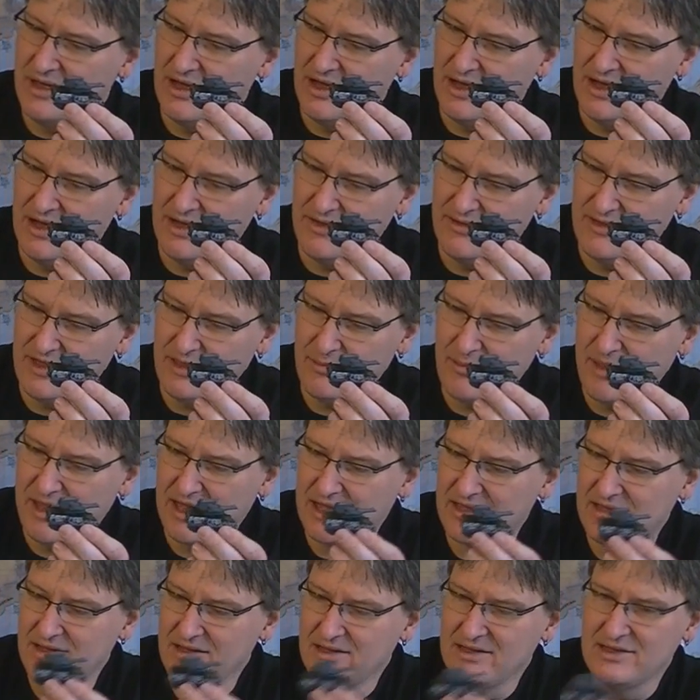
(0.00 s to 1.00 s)
They
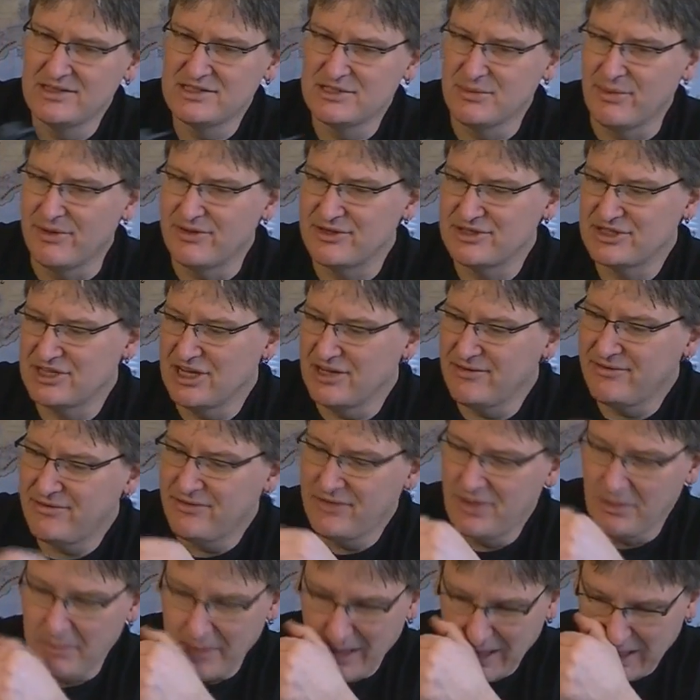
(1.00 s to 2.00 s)
make some other
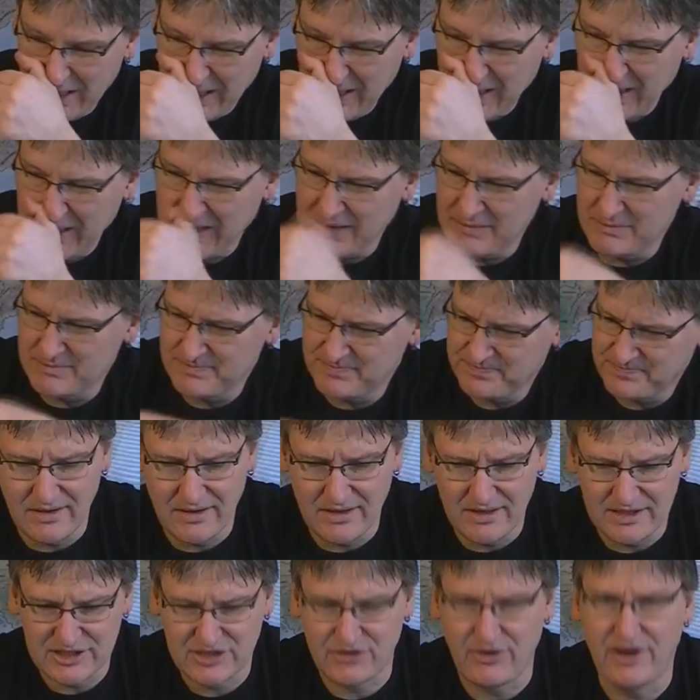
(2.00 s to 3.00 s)
stuff. They make a
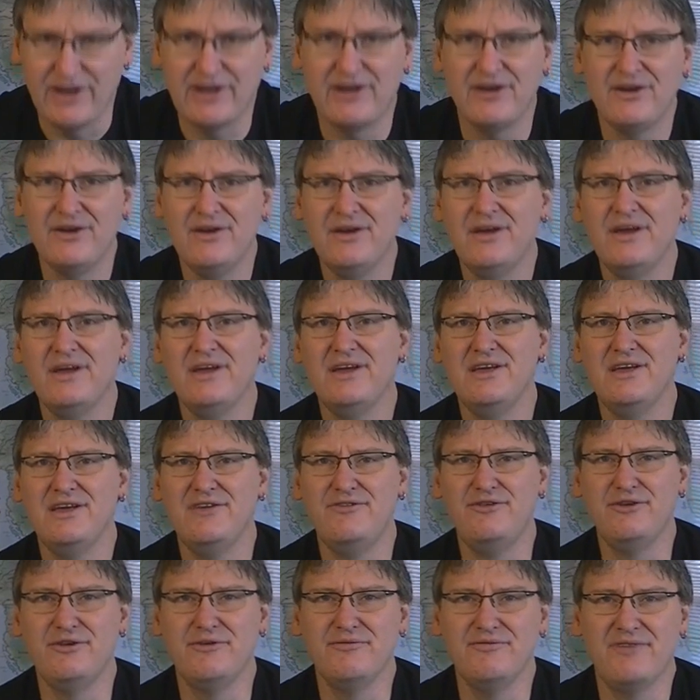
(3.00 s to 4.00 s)
striker.
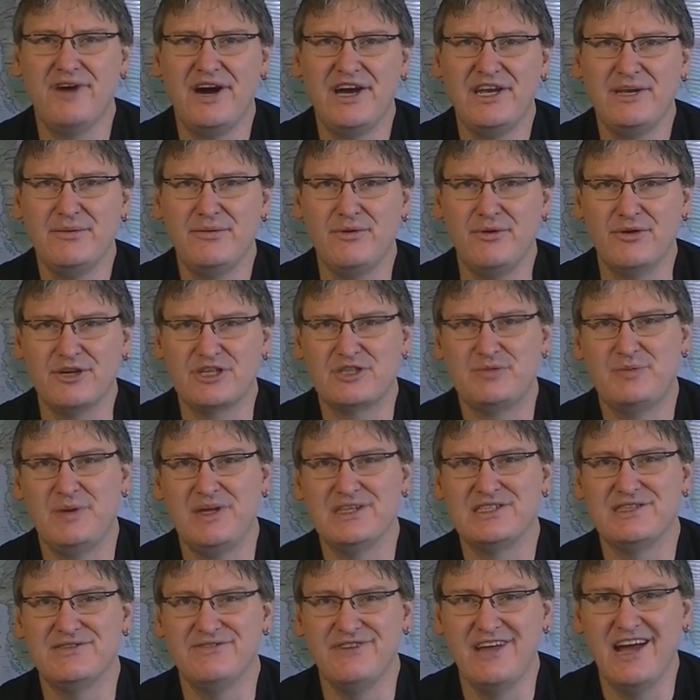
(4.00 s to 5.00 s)
If you can find them, they're
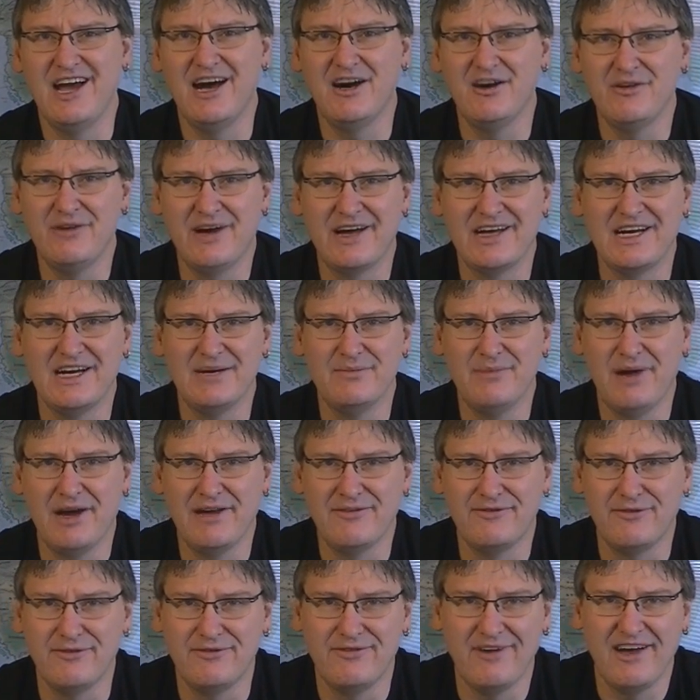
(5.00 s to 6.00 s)
expensive now. I got
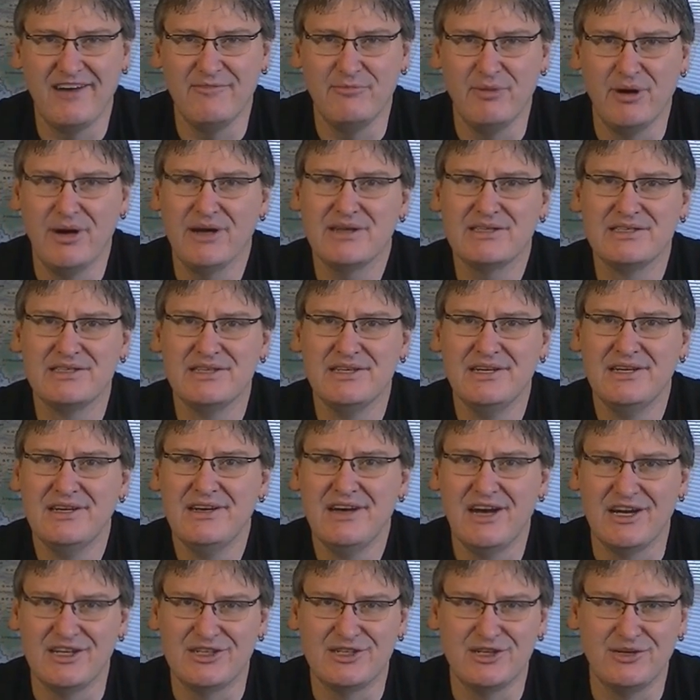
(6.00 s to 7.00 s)
mine for $5.
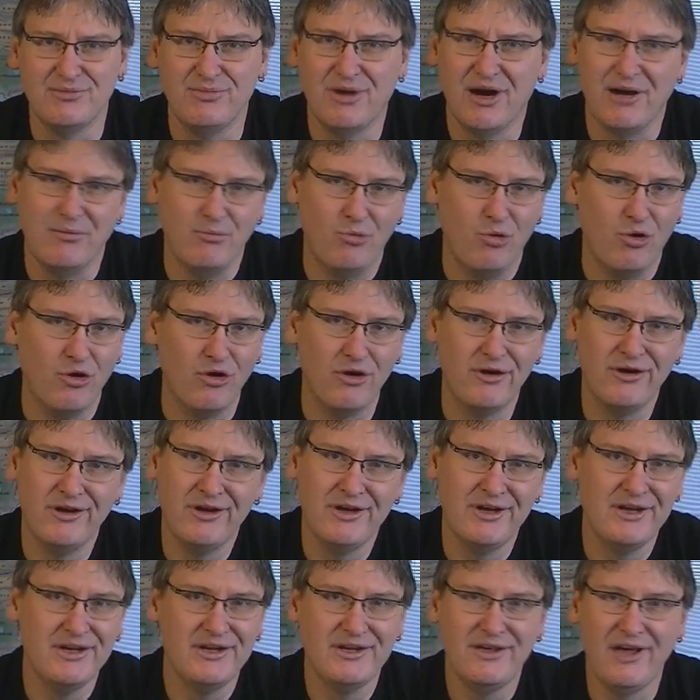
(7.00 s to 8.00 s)
I should have bought more.
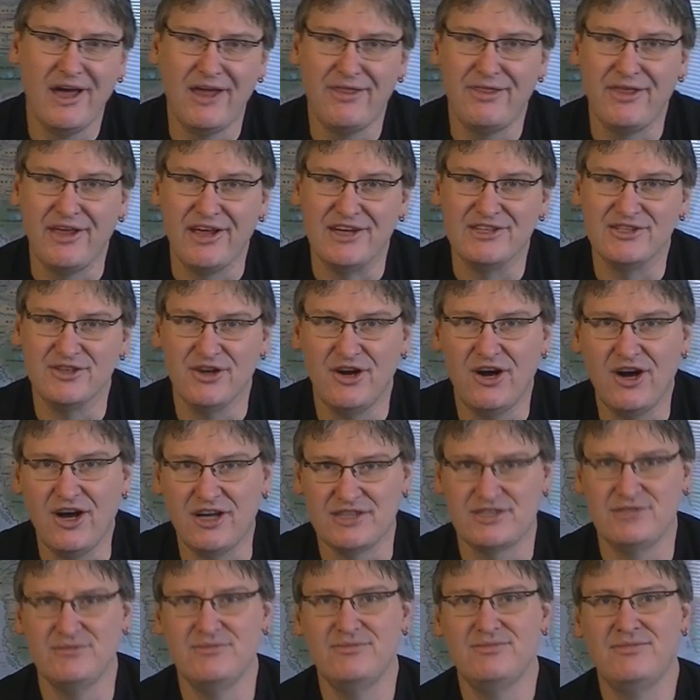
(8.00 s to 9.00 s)
That thing is
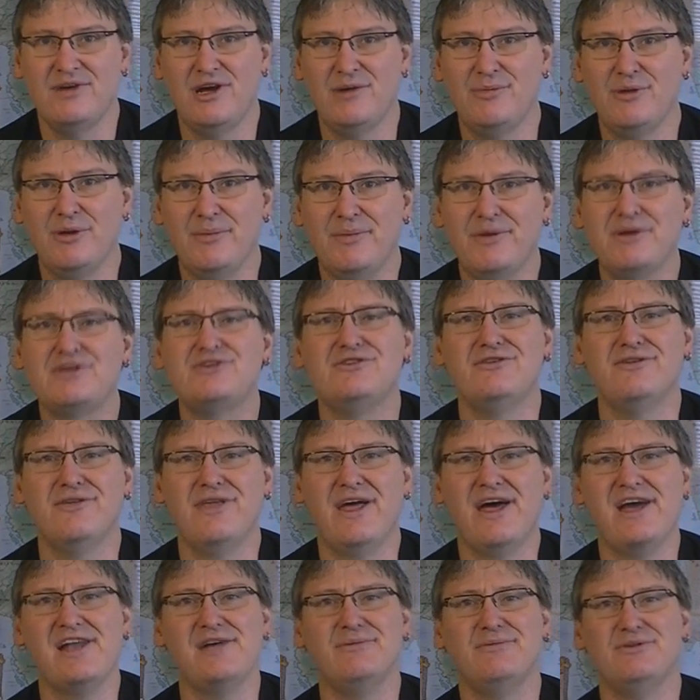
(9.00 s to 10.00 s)
awesome. I'll put a picture
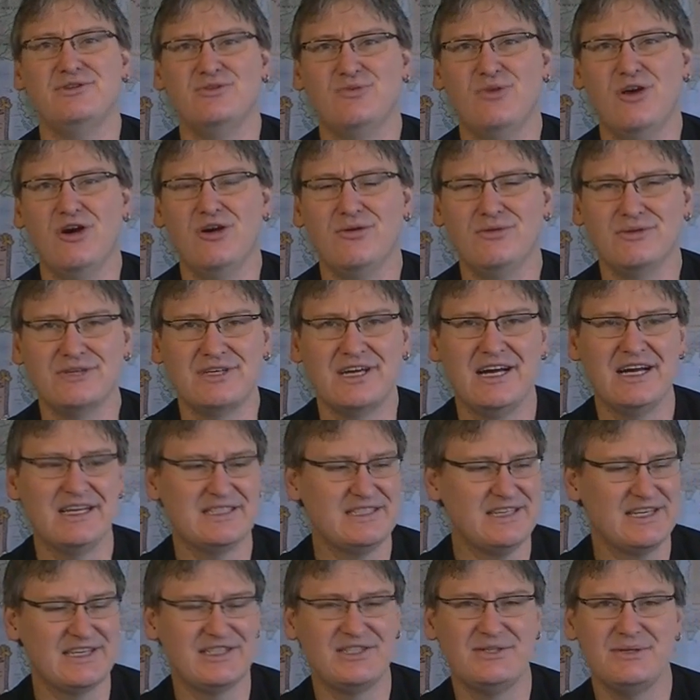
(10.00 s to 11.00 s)
of that up as well with
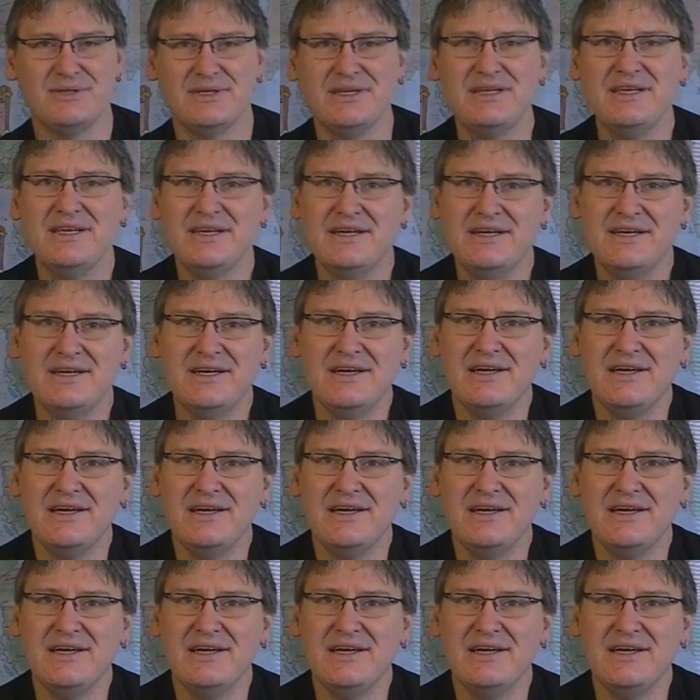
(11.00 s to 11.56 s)
guys next to it.